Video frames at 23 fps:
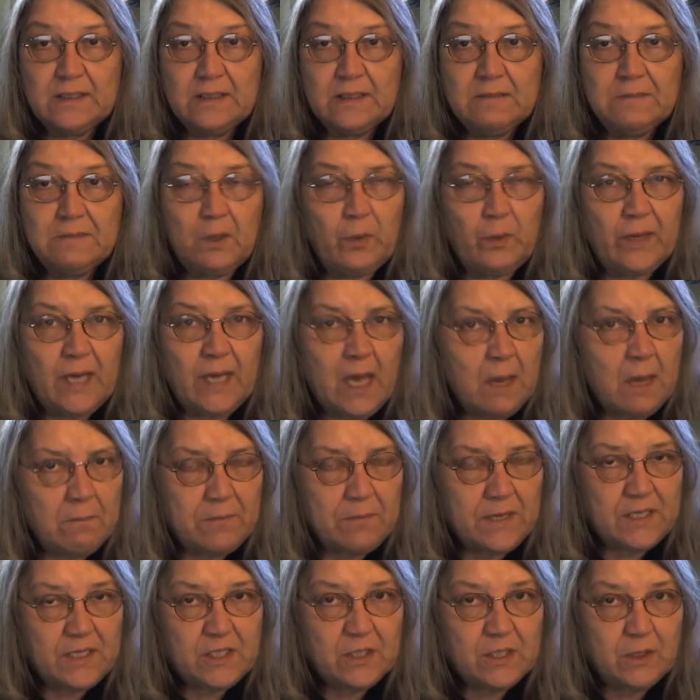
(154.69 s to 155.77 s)
But we can't
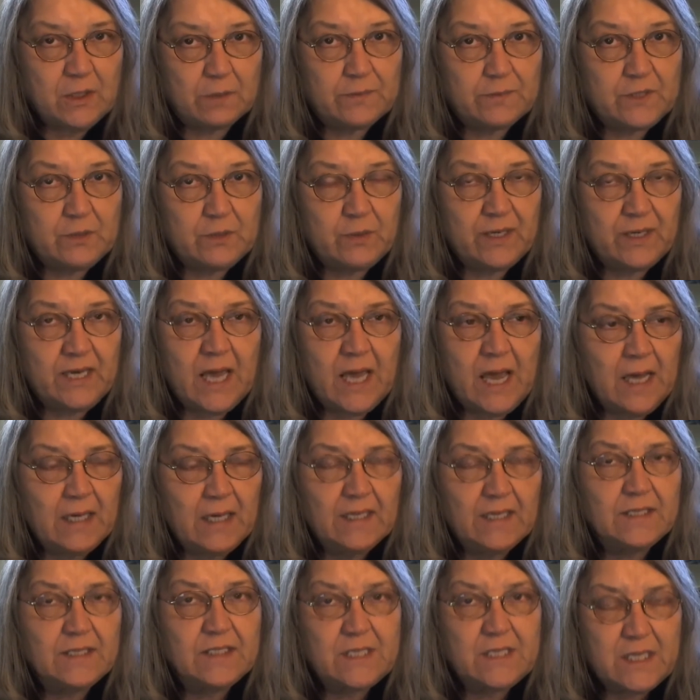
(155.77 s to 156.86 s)
be duped. We can't
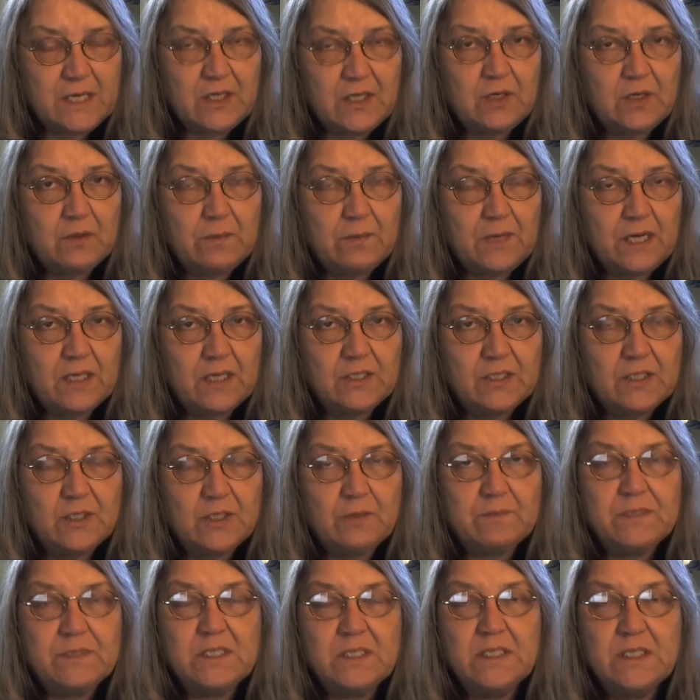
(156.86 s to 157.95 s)
continue being
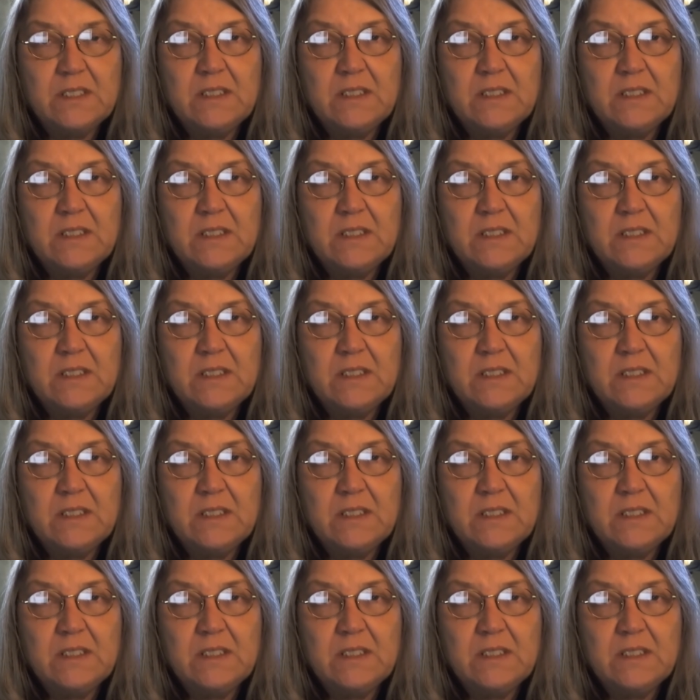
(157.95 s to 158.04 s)
duped.